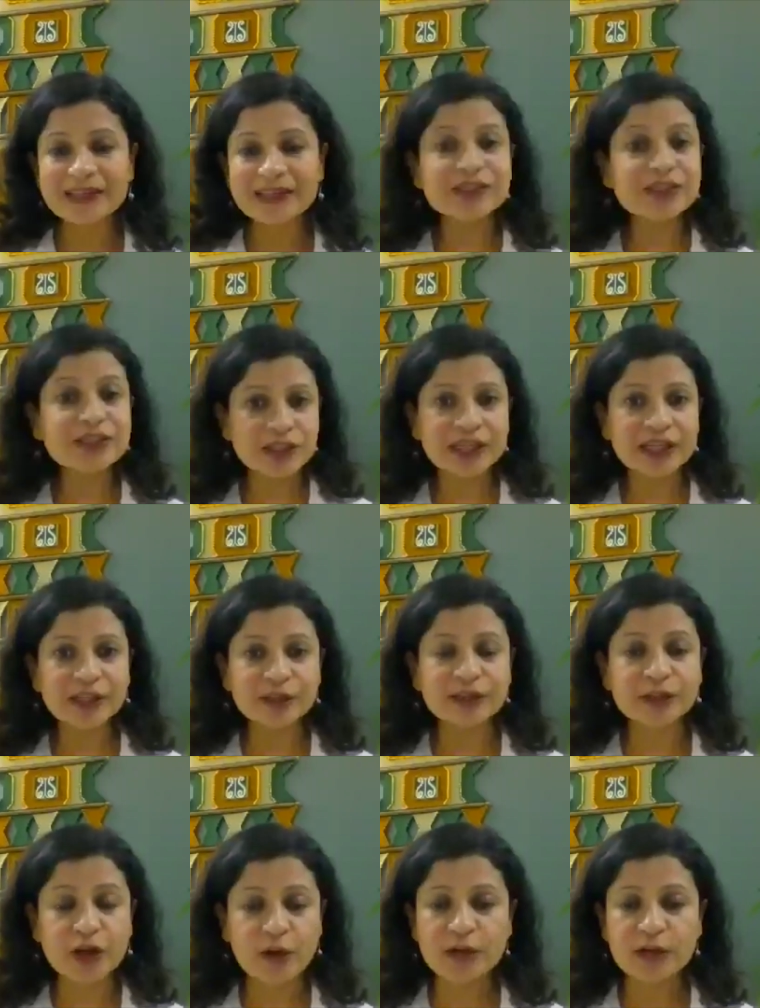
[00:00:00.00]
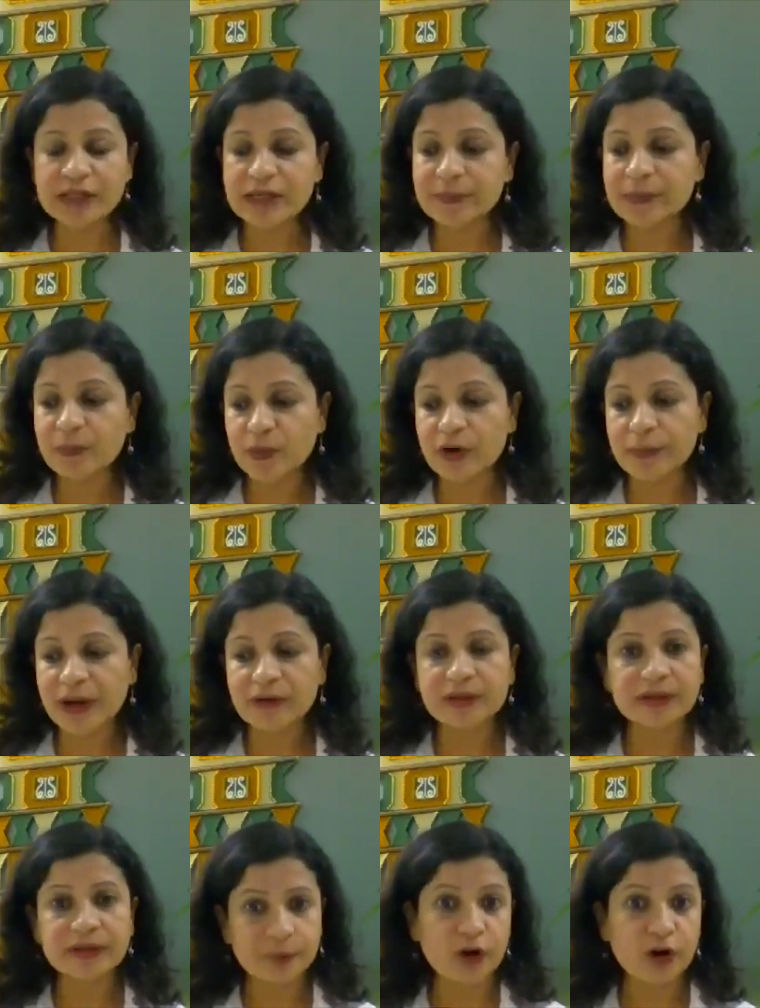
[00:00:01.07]
you know a little bit more about the
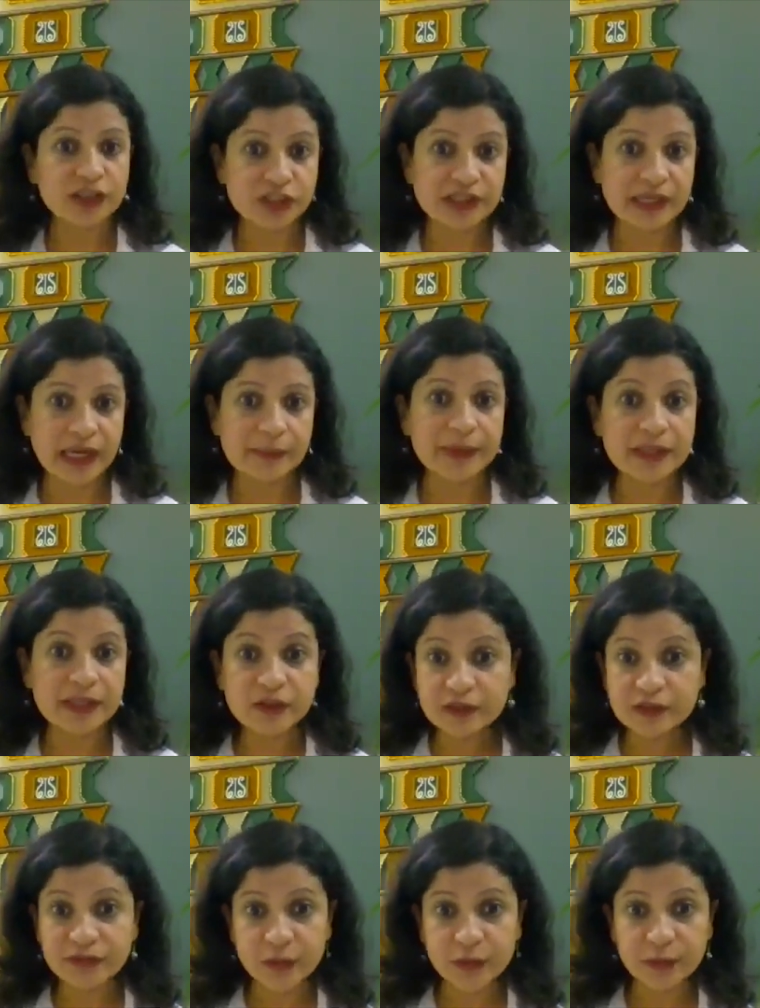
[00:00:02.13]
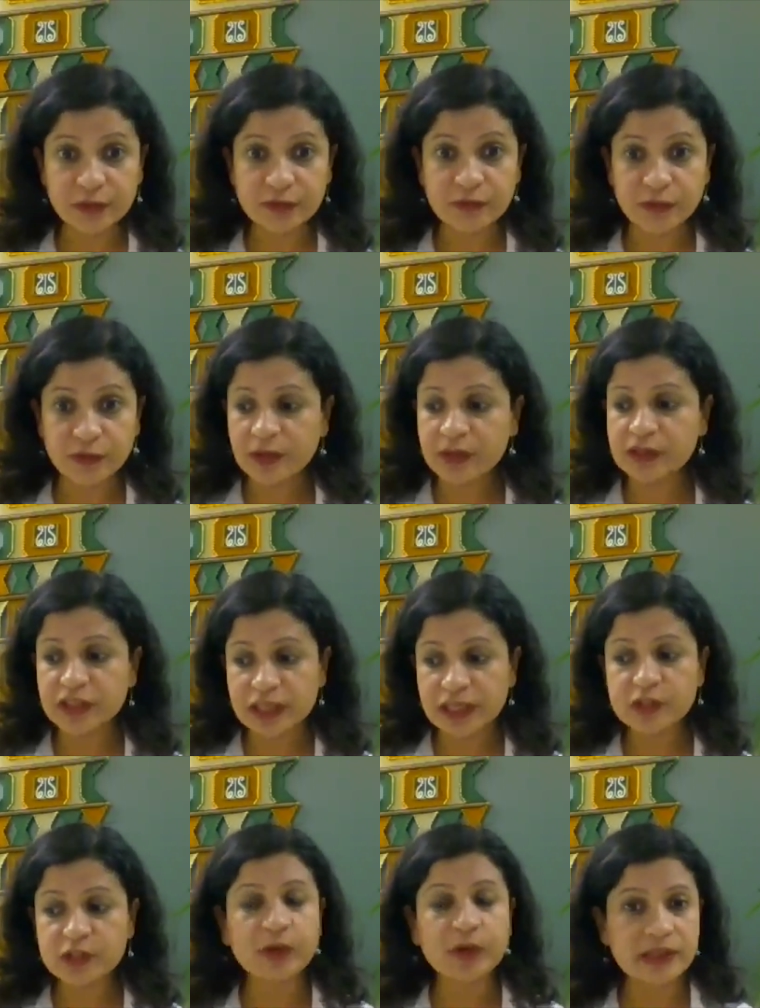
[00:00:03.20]
project that I'm interviewing you for,
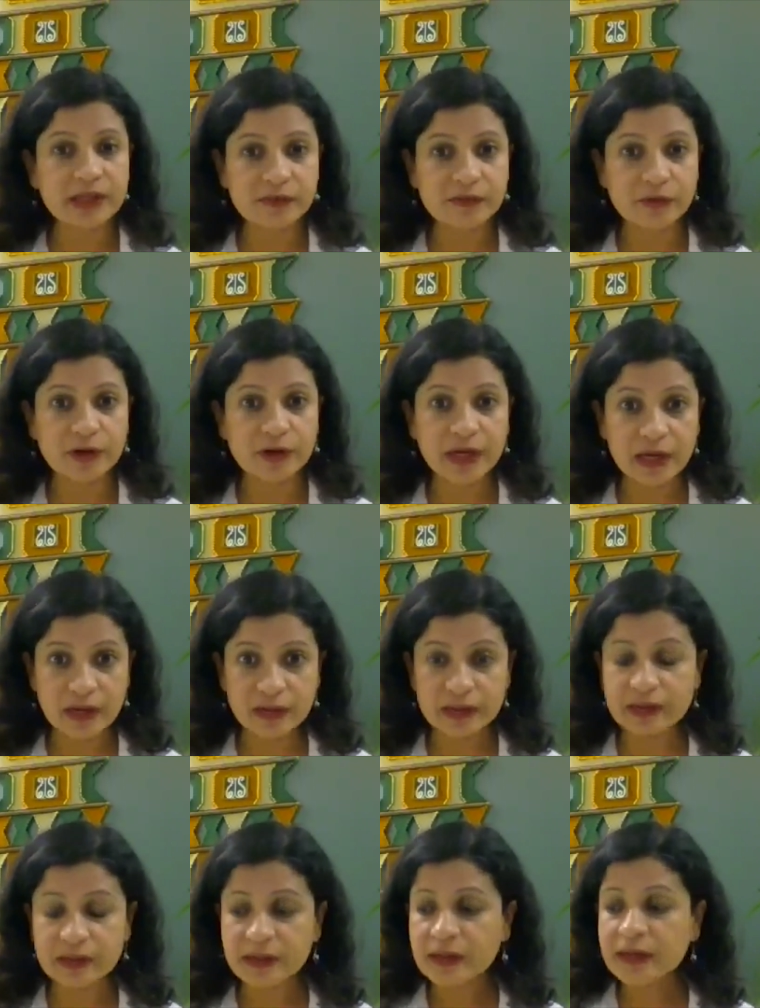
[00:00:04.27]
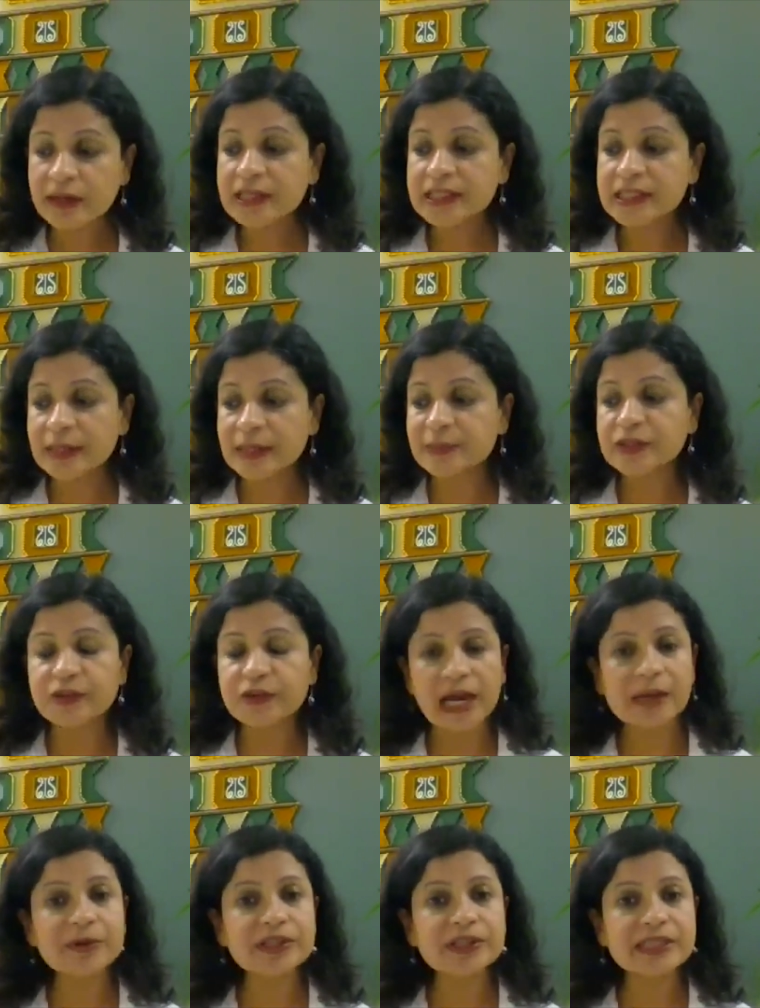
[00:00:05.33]
Just One Thing for Health,
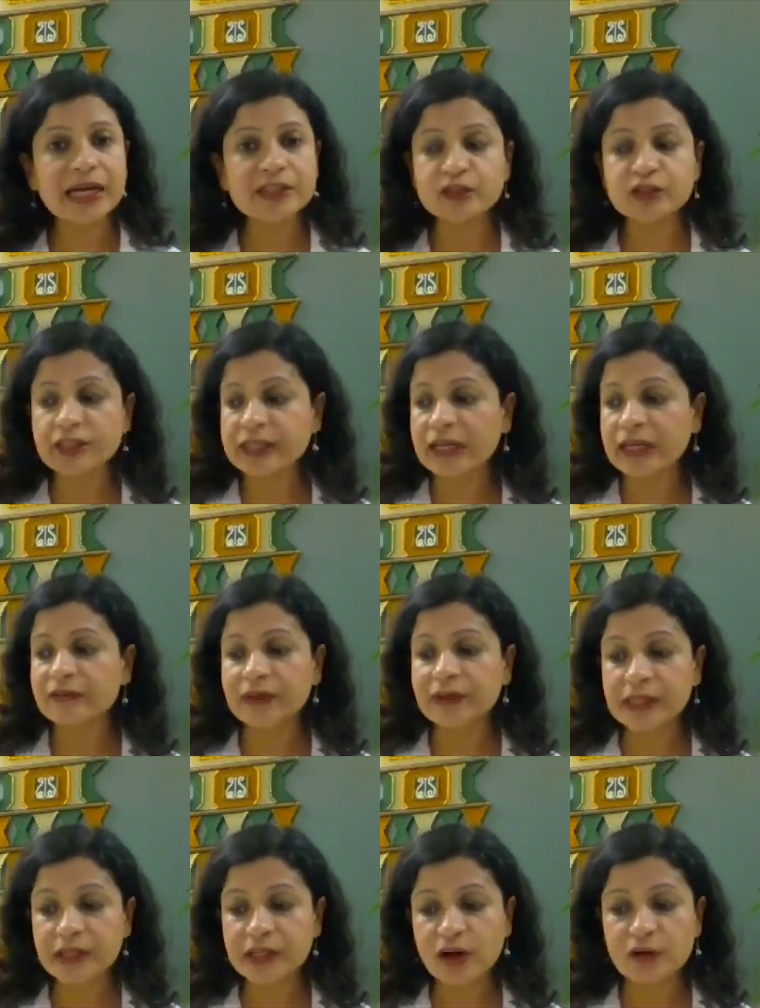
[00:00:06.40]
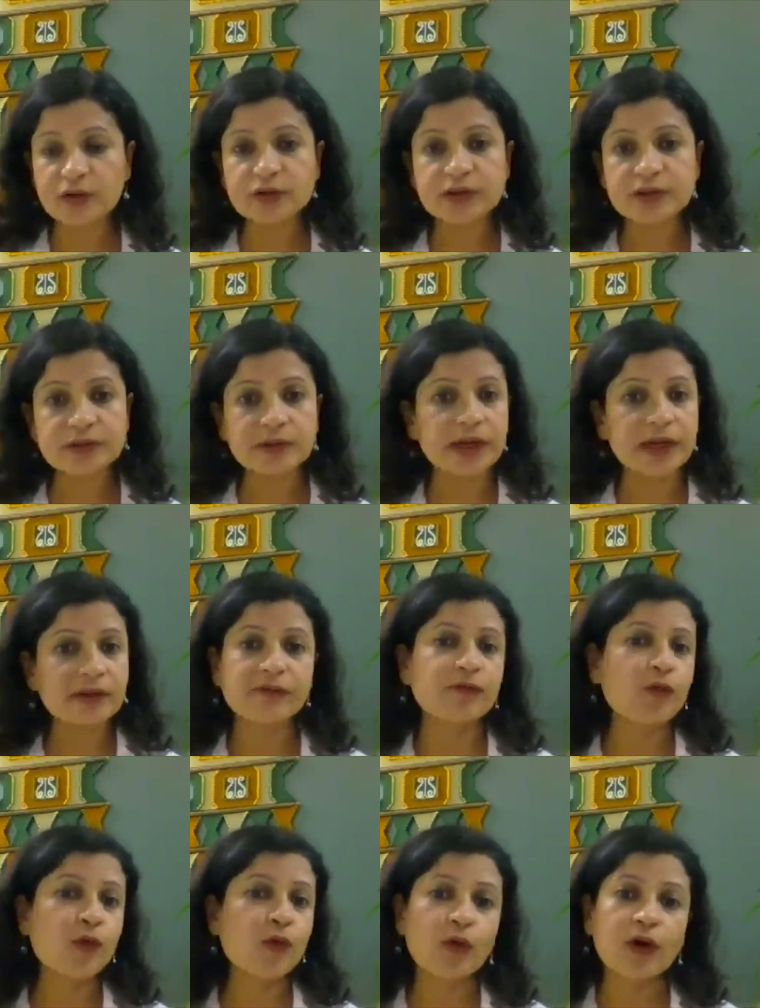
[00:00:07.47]
subscribers actually get videos, like
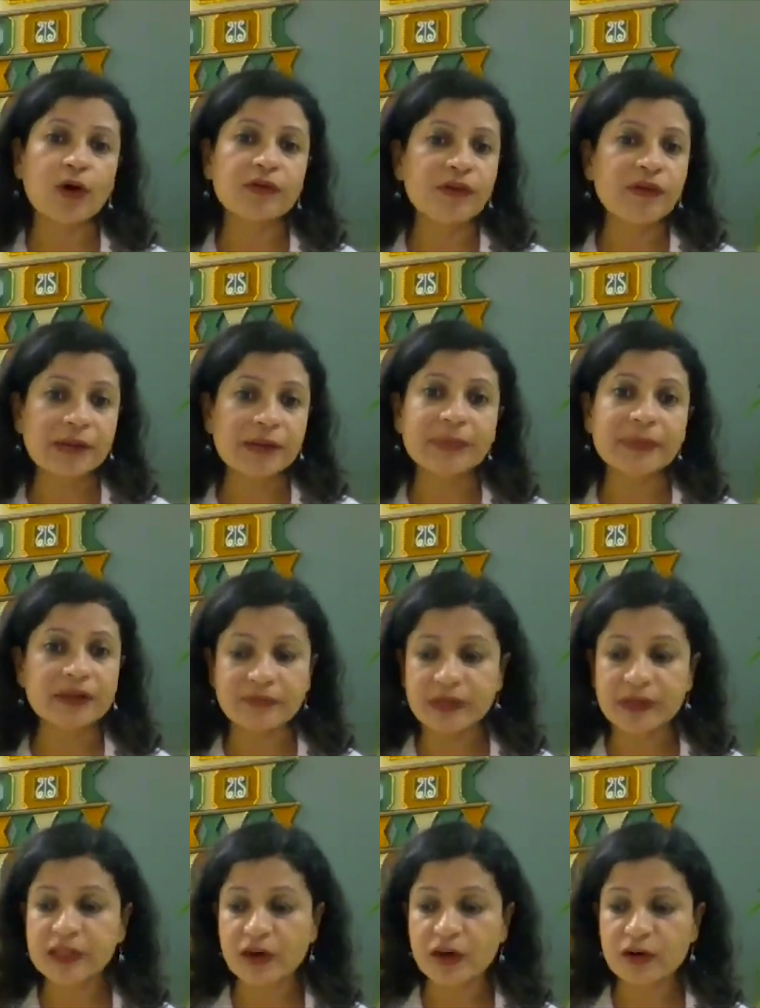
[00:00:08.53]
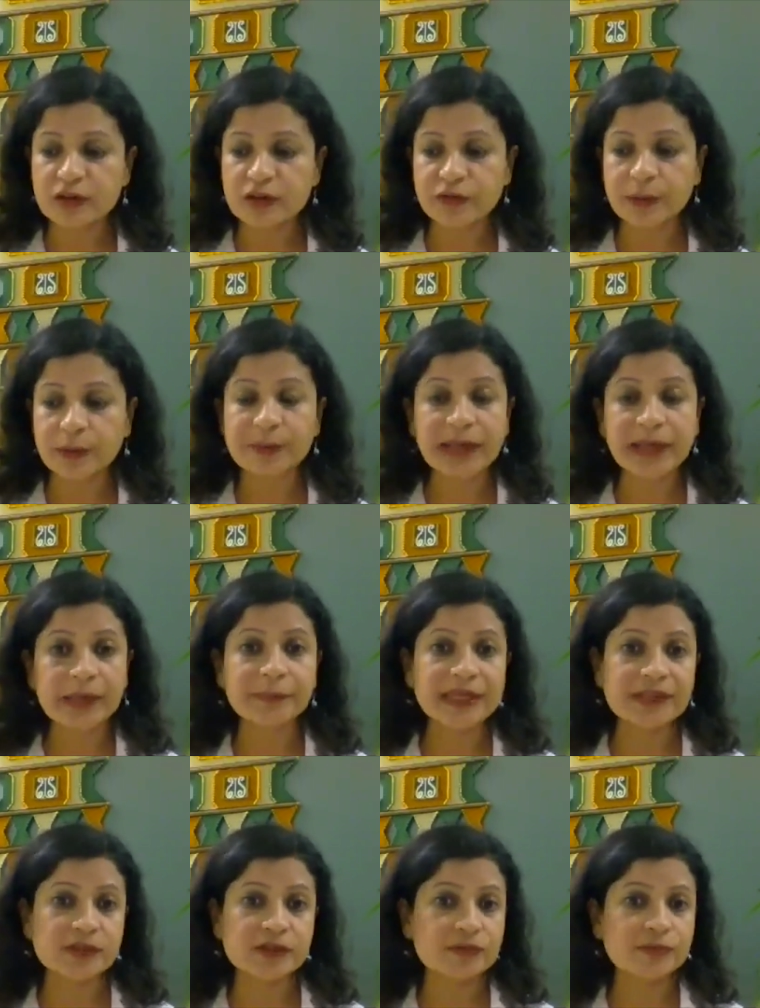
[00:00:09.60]
4 or 5 minute videos from
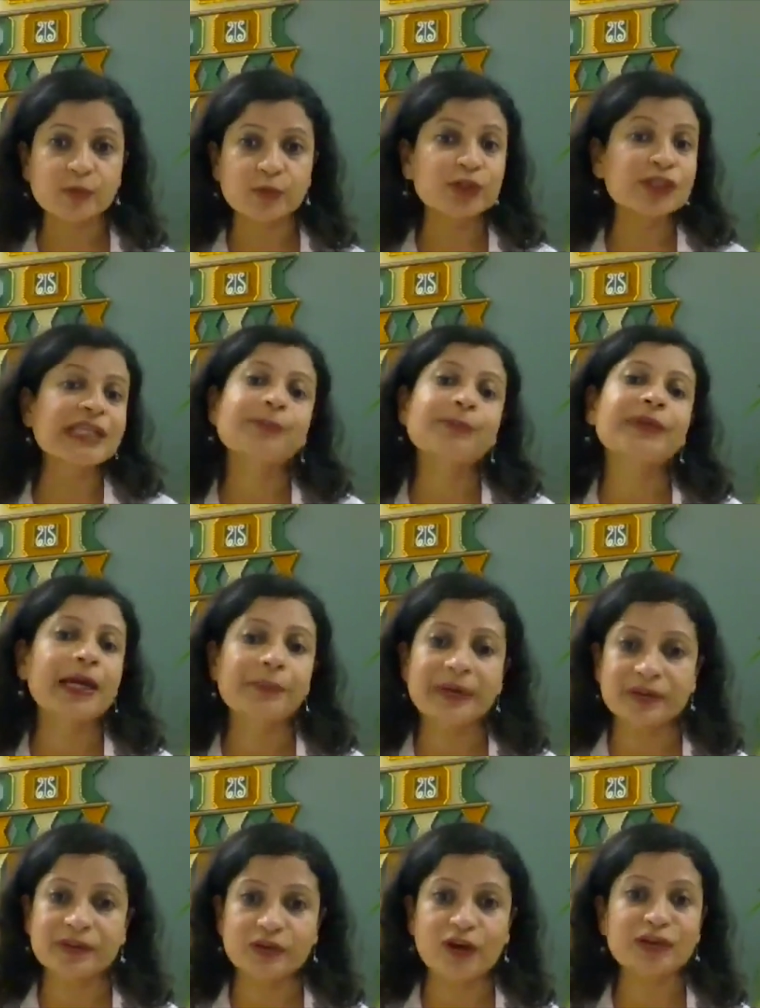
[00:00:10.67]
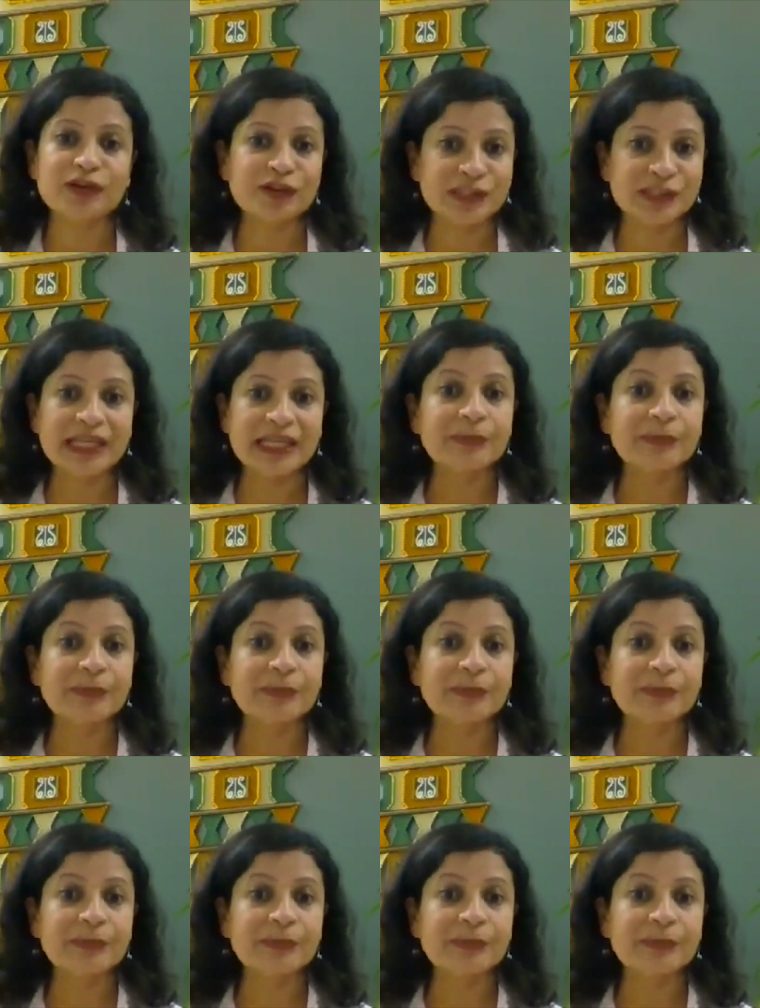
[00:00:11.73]
routine plant-based doctors like